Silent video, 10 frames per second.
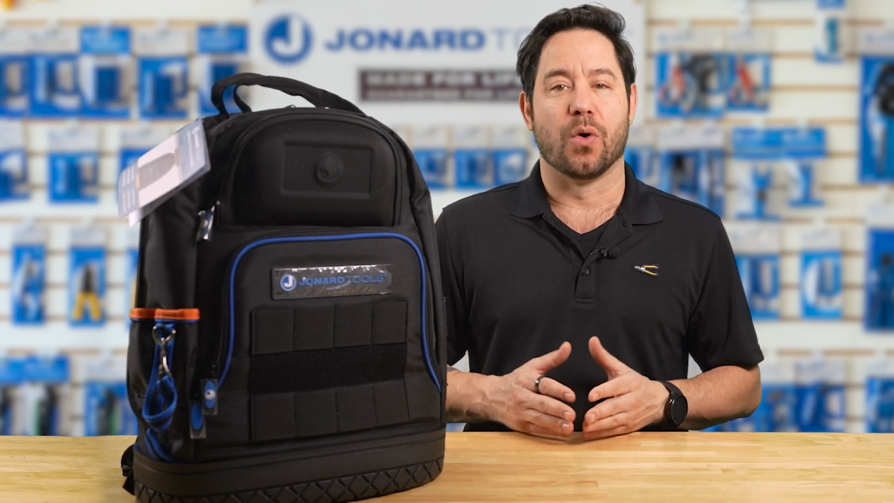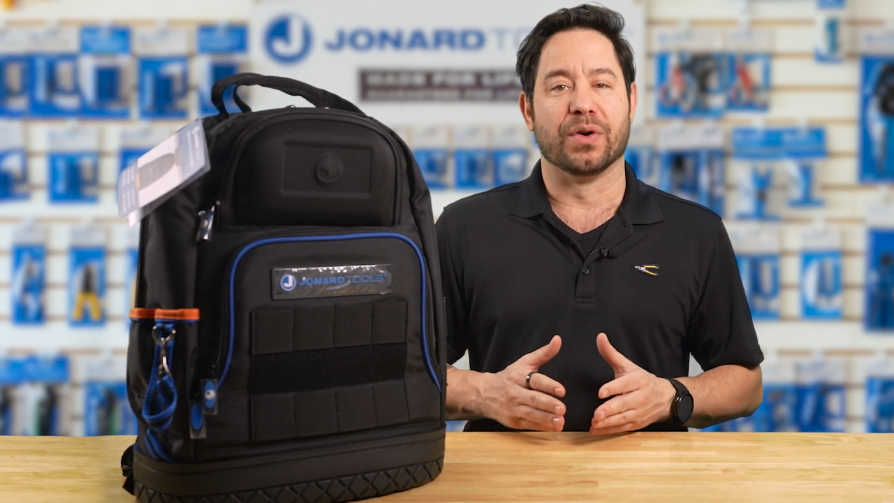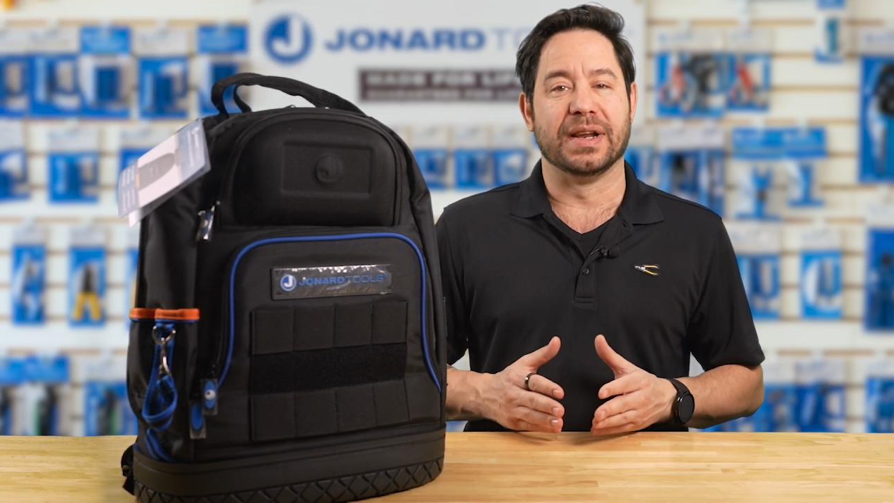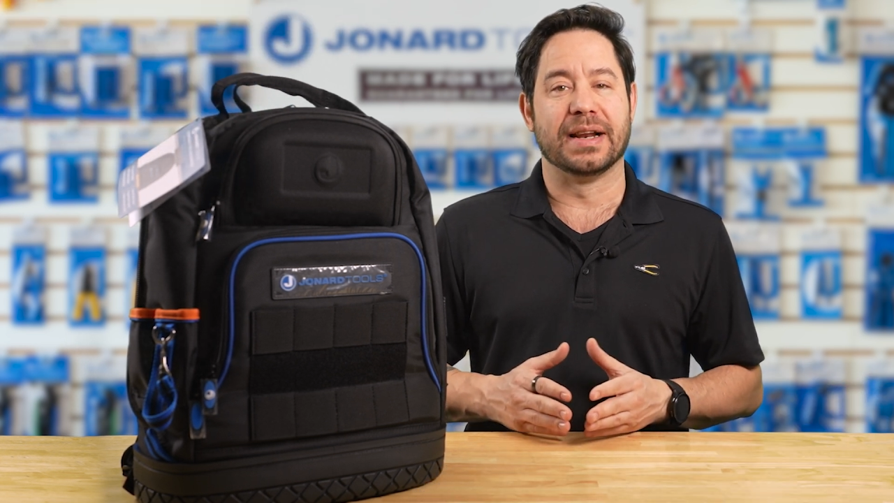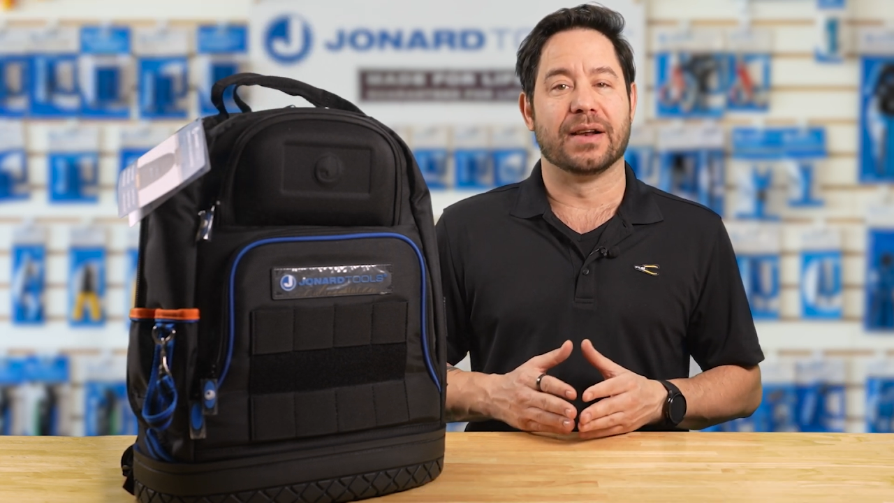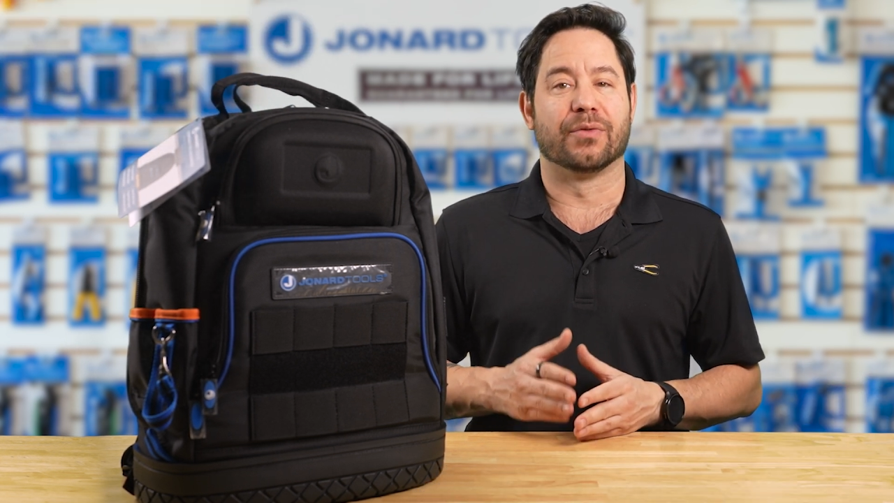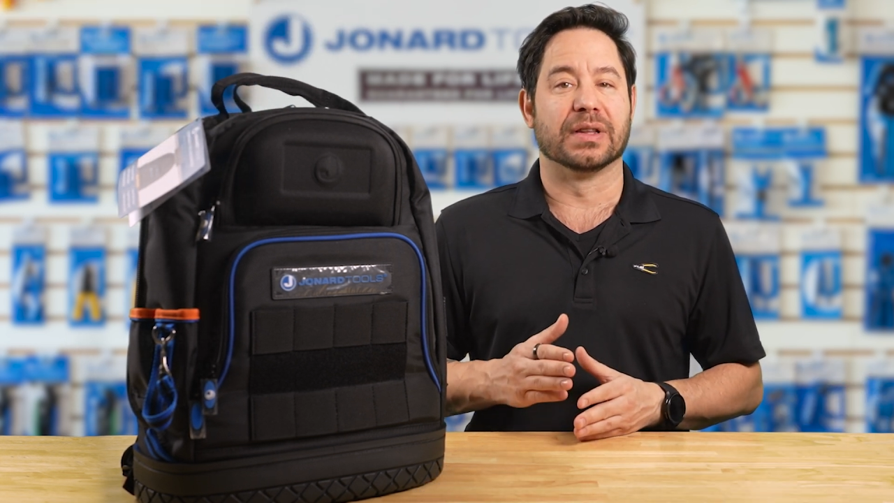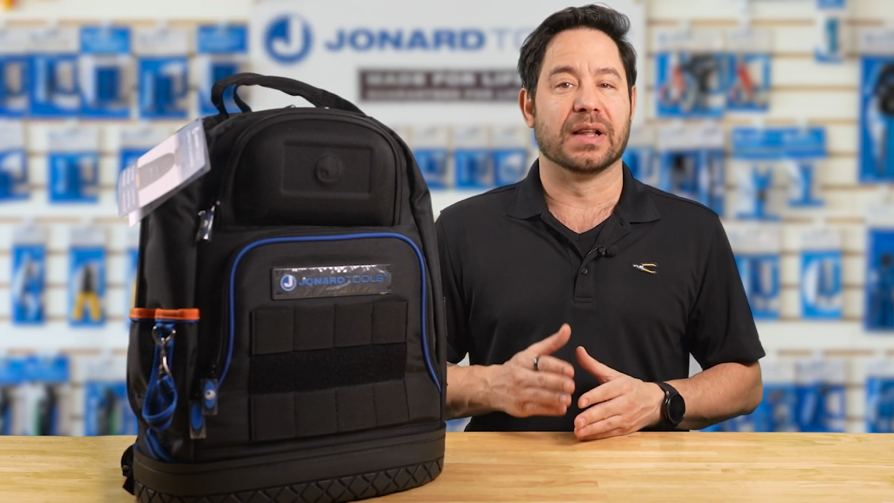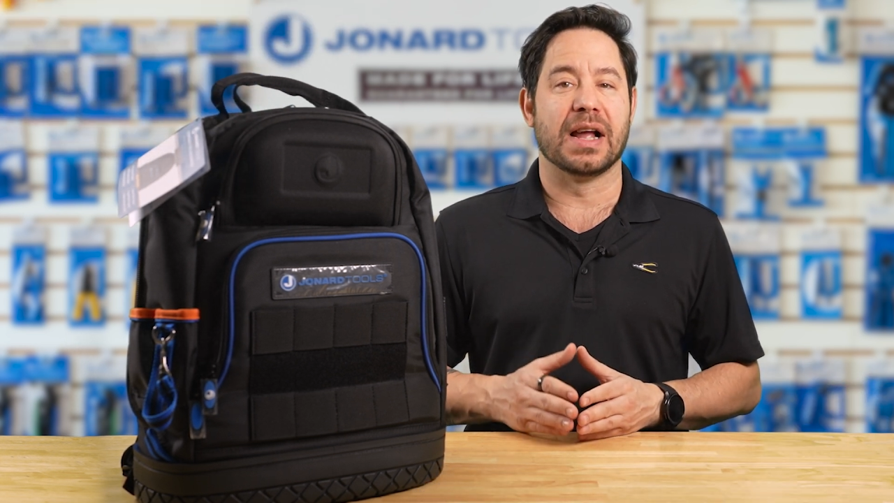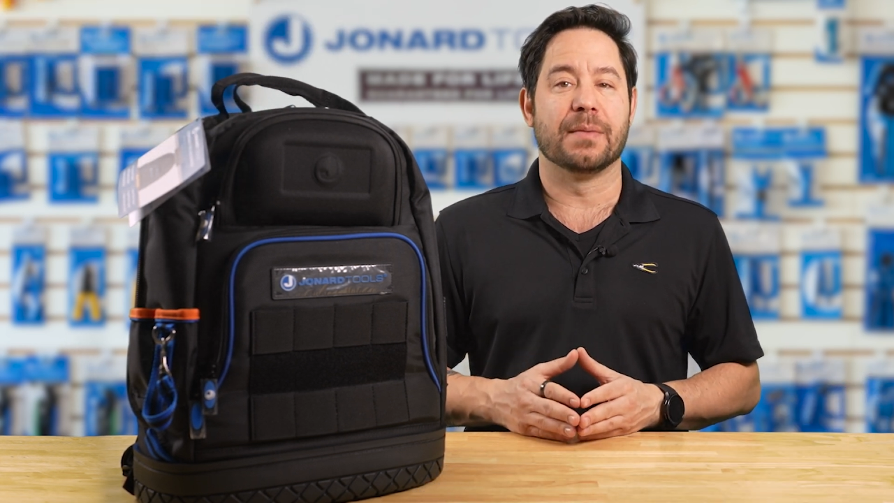or needed a
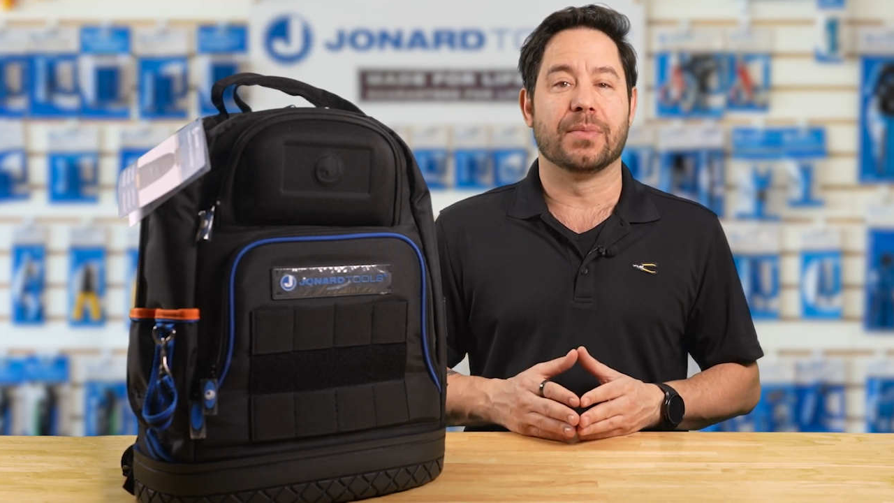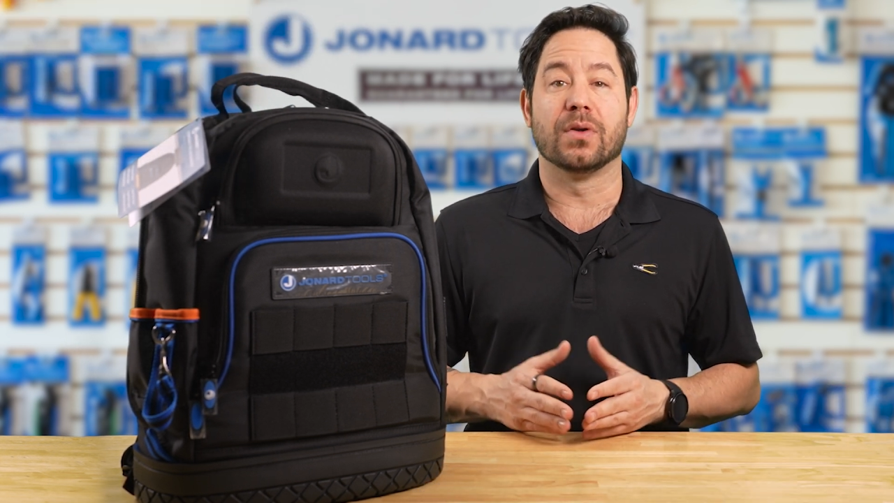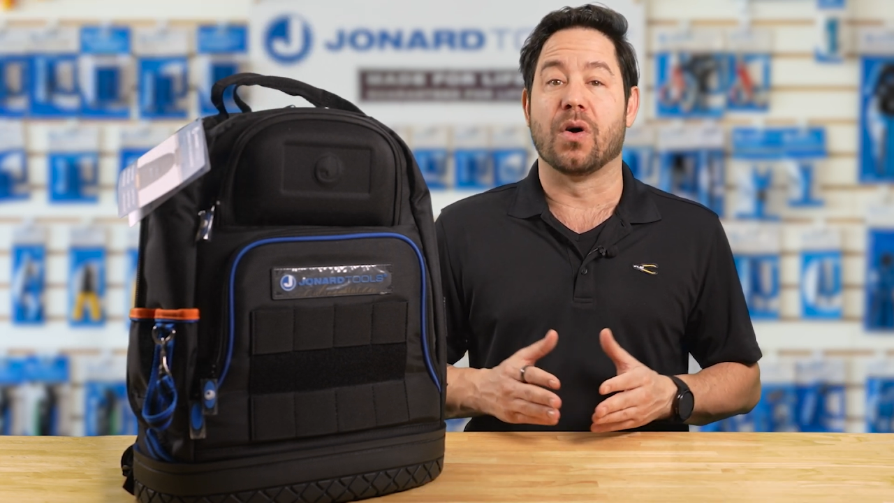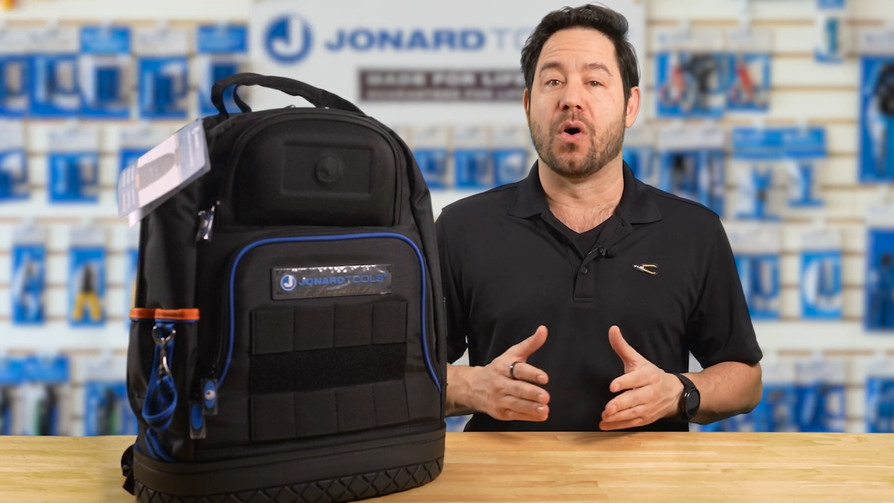reliable